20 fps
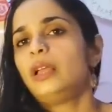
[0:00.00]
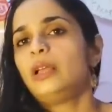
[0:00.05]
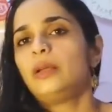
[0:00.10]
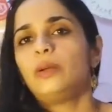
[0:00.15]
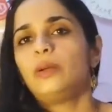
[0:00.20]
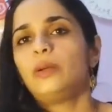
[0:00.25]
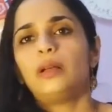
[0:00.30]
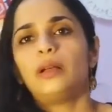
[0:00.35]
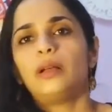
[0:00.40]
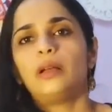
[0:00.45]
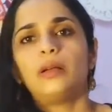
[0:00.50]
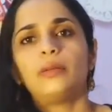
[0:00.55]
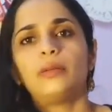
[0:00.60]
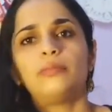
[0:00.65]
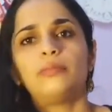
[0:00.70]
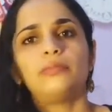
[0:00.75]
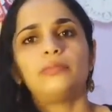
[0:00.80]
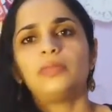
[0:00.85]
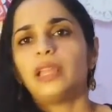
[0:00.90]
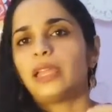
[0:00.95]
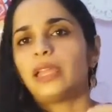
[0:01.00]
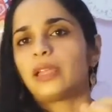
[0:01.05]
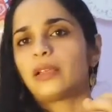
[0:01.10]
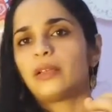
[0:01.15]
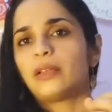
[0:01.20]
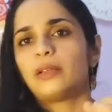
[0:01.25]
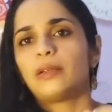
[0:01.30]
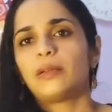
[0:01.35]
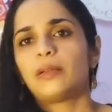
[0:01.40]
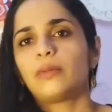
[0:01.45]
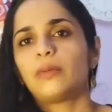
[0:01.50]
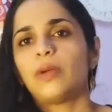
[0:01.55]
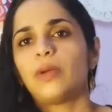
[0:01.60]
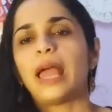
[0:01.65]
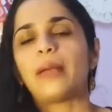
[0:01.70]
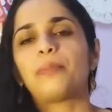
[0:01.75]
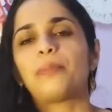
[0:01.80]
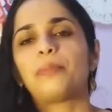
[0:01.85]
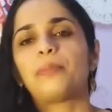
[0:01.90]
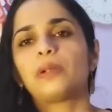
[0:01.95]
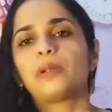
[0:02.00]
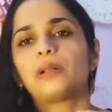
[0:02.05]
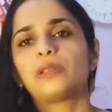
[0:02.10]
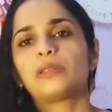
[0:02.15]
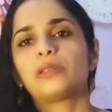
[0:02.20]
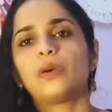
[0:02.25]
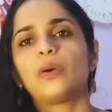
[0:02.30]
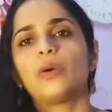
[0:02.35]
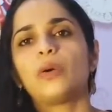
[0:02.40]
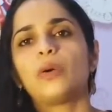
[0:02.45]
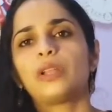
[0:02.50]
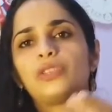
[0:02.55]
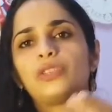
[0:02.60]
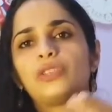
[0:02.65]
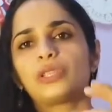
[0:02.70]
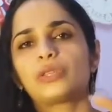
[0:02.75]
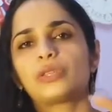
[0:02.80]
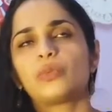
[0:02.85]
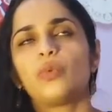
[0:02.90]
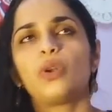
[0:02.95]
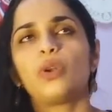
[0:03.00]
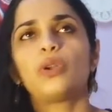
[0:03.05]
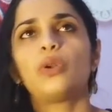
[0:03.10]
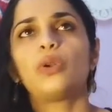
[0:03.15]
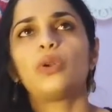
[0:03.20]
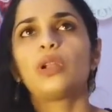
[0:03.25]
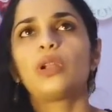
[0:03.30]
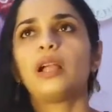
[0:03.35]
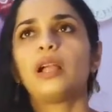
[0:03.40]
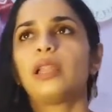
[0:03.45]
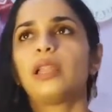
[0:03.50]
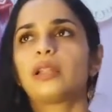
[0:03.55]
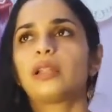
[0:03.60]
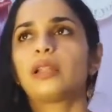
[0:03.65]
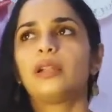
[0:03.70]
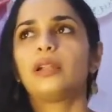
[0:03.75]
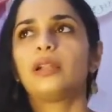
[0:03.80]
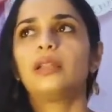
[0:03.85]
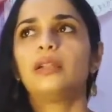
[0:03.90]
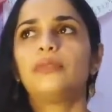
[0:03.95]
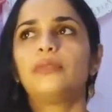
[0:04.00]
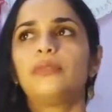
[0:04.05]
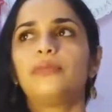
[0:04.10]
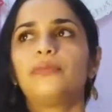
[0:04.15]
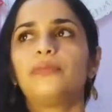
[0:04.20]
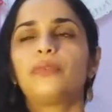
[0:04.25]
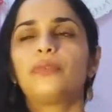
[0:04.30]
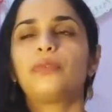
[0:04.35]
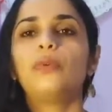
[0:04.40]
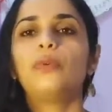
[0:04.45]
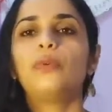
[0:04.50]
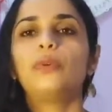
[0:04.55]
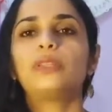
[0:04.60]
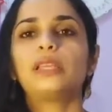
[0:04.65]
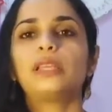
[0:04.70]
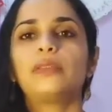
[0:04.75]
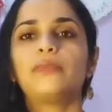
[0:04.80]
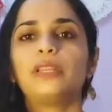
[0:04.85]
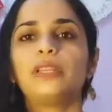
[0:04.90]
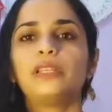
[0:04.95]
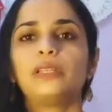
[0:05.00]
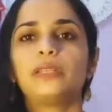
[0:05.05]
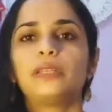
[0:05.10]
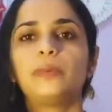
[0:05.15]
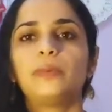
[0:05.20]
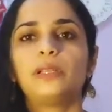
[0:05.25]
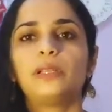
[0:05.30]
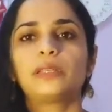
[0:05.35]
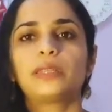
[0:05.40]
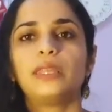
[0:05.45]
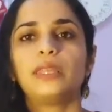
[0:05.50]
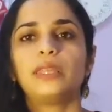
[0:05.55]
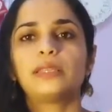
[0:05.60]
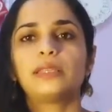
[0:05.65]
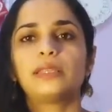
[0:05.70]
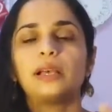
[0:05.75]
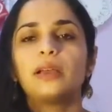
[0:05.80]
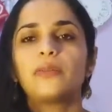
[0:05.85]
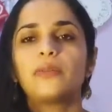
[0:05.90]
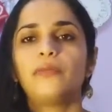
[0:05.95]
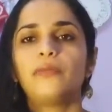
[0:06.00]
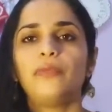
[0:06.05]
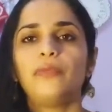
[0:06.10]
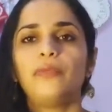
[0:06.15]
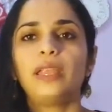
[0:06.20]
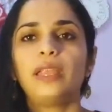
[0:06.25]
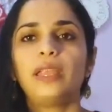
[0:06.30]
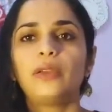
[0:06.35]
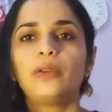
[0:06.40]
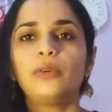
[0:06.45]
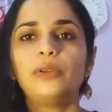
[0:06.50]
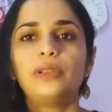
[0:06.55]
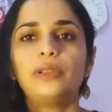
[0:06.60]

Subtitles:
like apples, oranges, what all color fruits and vegetables. These are very good